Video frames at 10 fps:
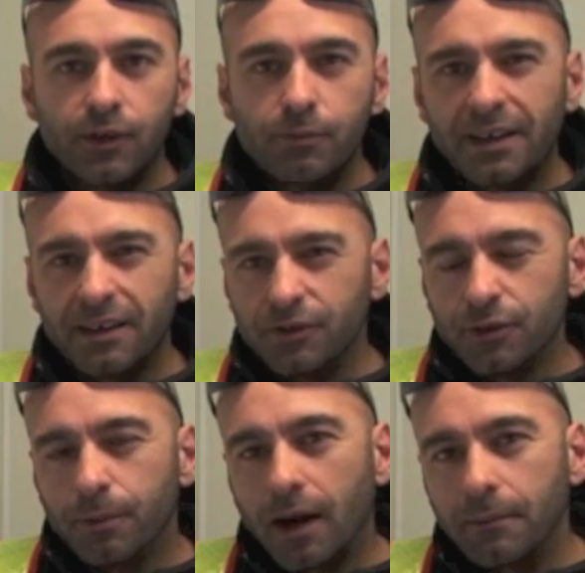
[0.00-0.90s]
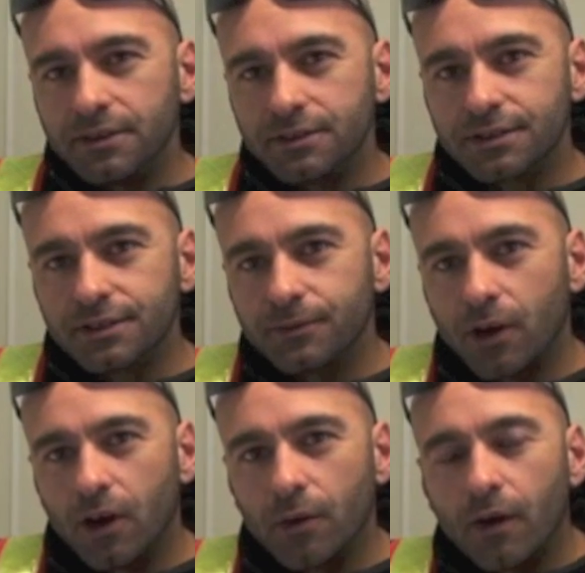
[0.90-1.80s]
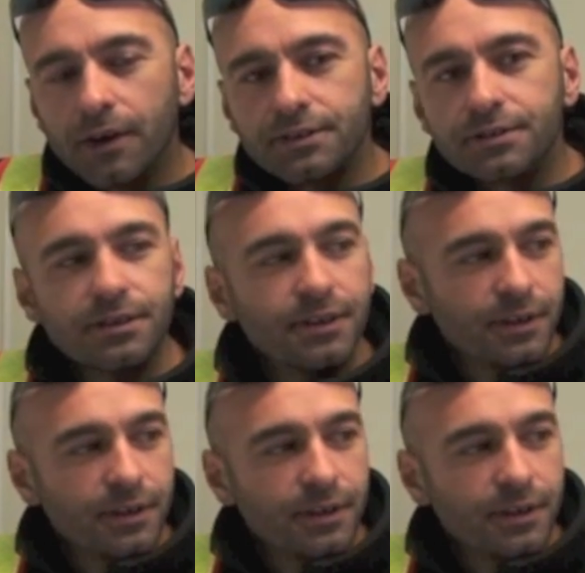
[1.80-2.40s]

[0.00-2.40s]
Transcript: who mainly do apartments, high-rise.